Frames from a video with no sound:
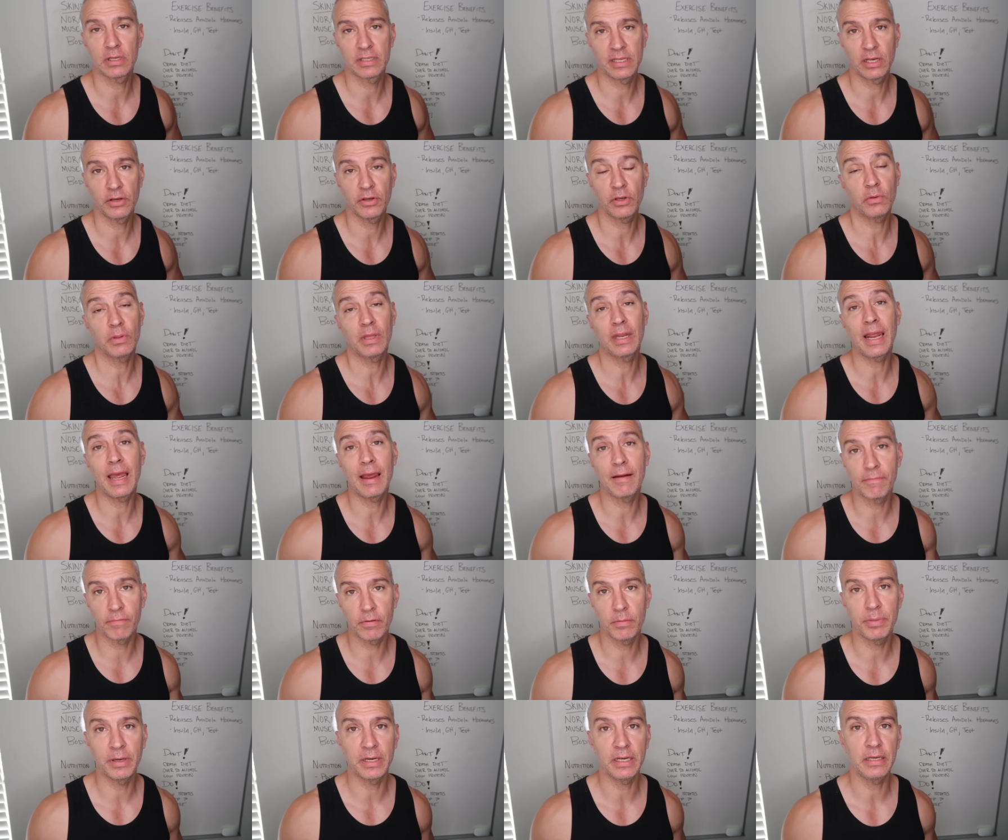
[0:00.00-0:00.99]
to tell you that
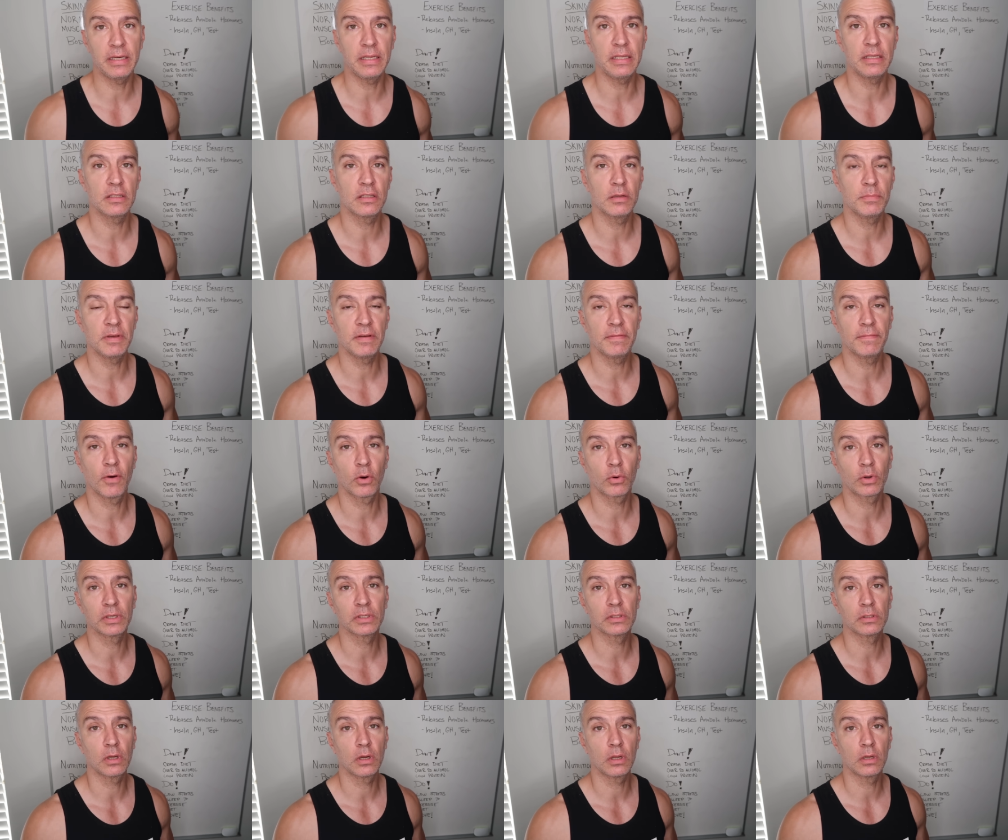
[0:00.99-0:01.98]
everybody needs to be
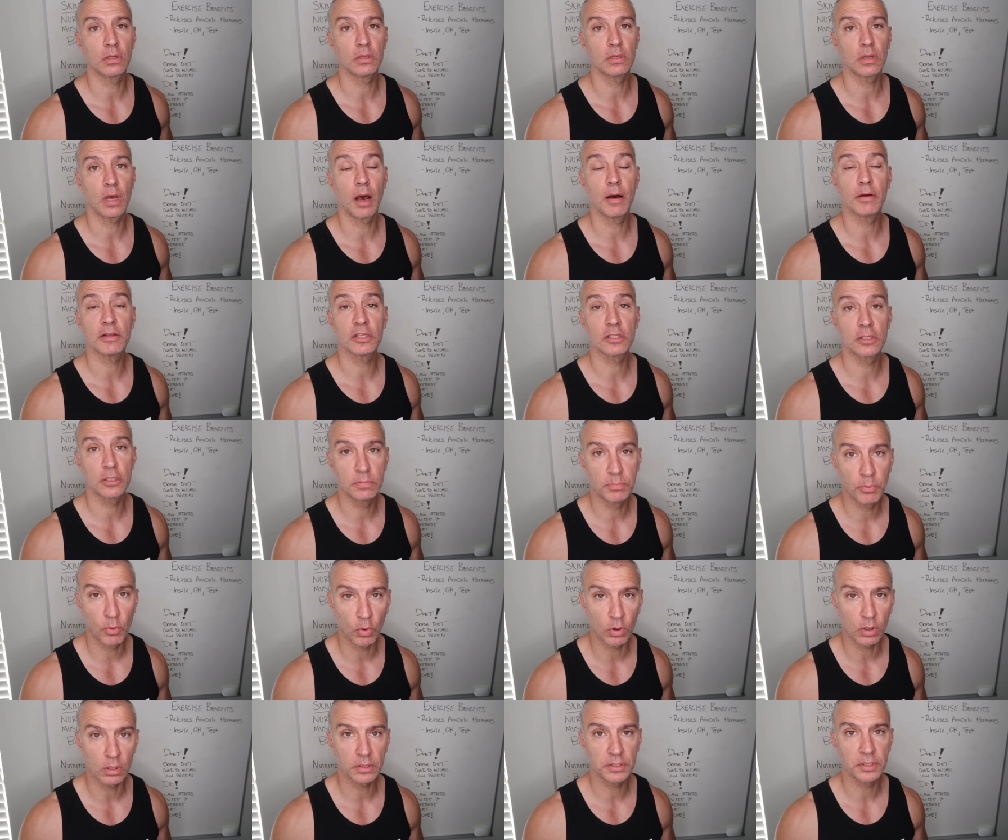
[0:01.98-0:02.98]
focused on a
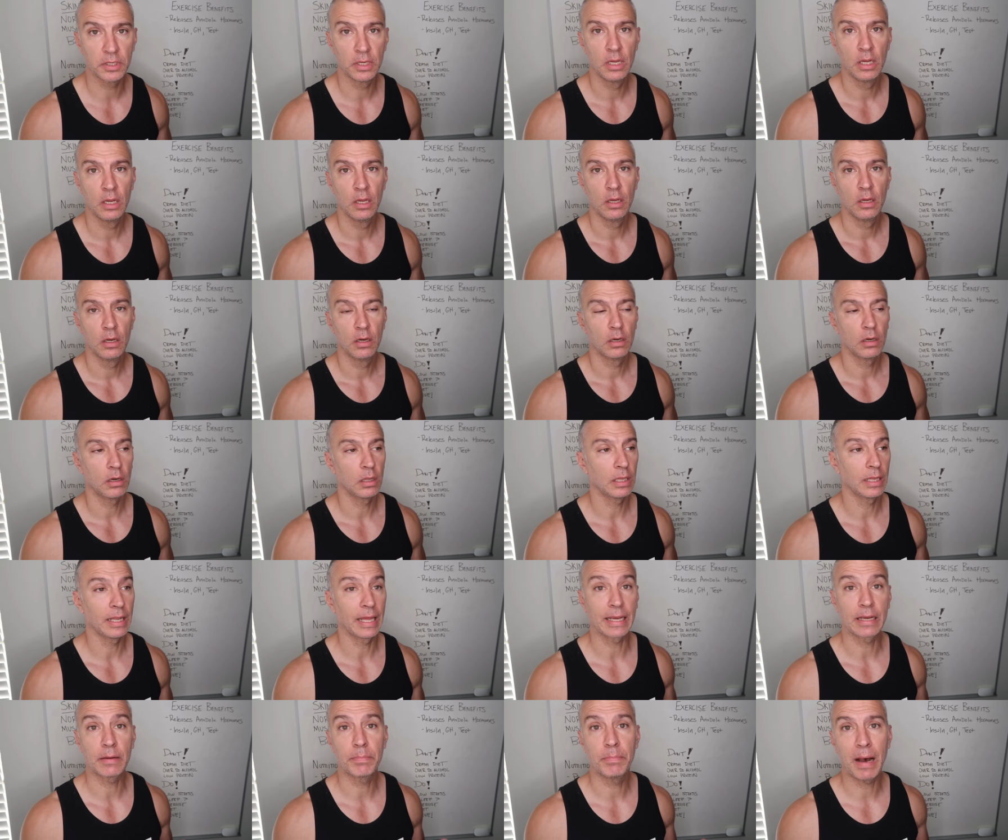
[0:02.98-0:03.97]
sport
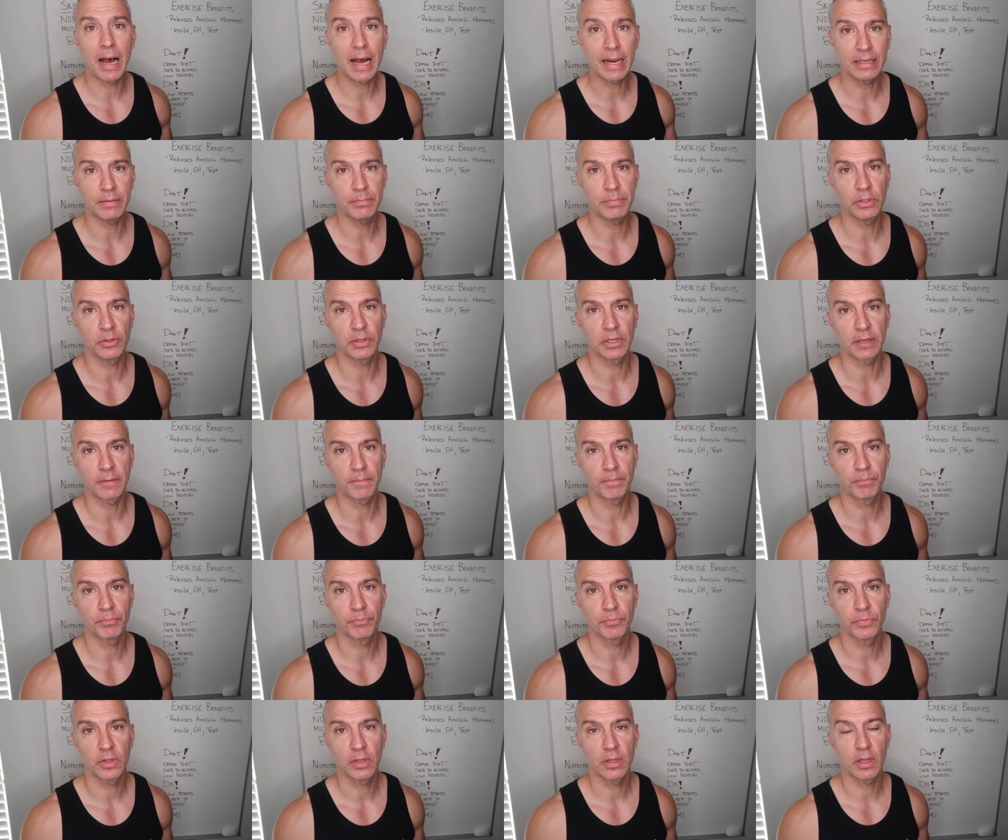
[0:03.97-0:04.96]
like bodybuilding.
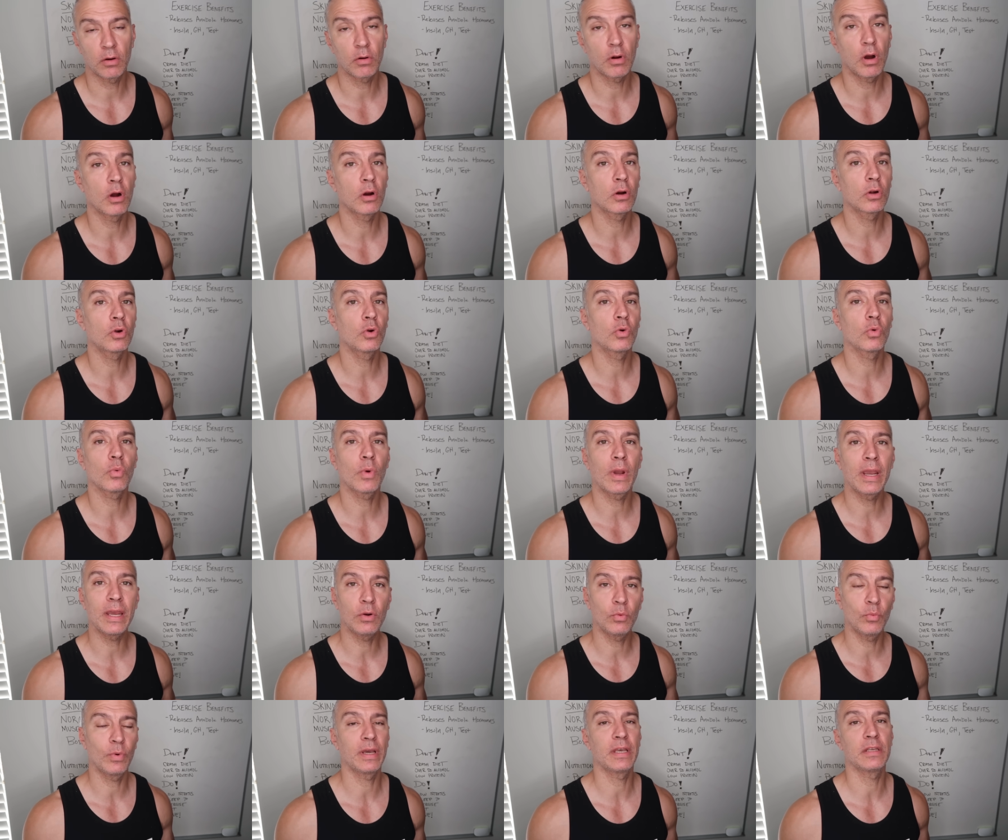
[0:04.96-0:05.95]
There are
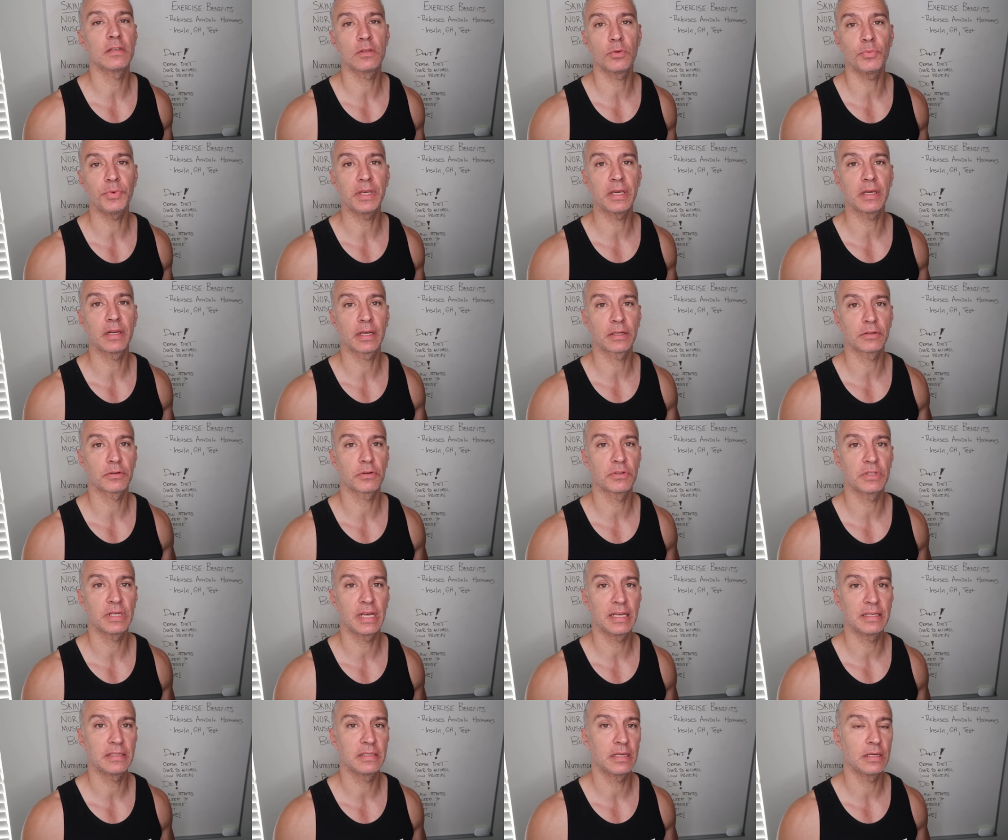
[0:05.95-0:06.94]
great ways that we can
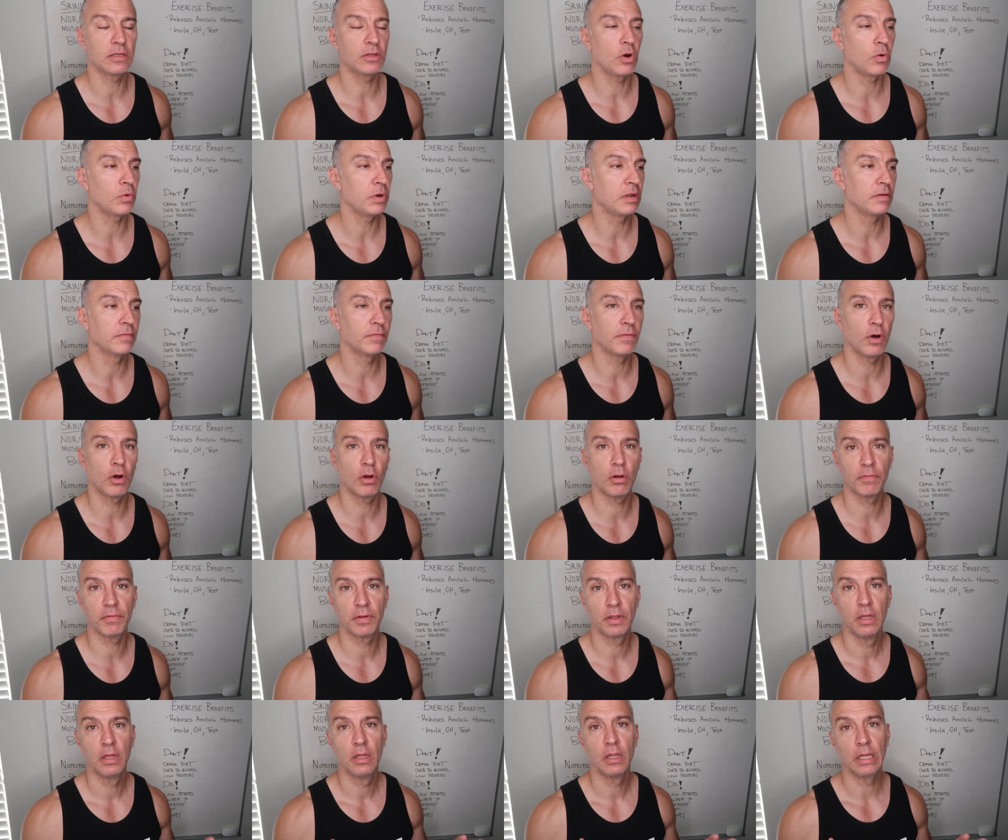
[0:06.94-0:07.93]
exercise that don't
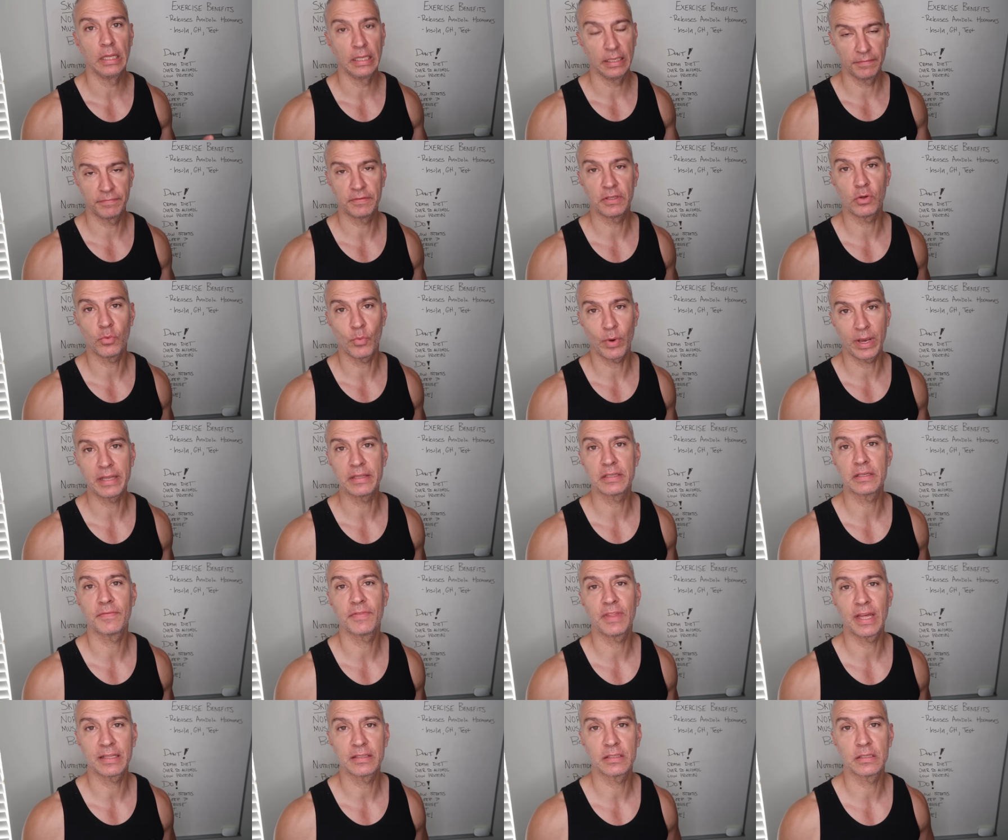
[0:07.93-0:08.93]
involve lifting weights
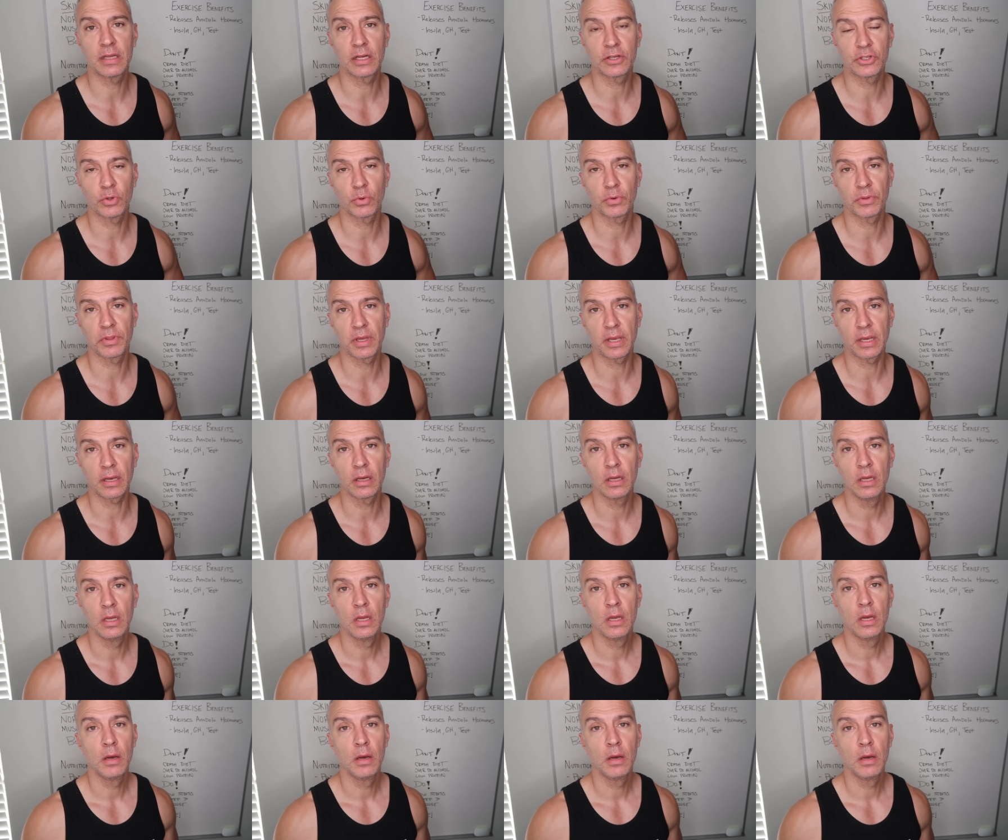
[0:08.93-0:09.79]
if that's not your thing.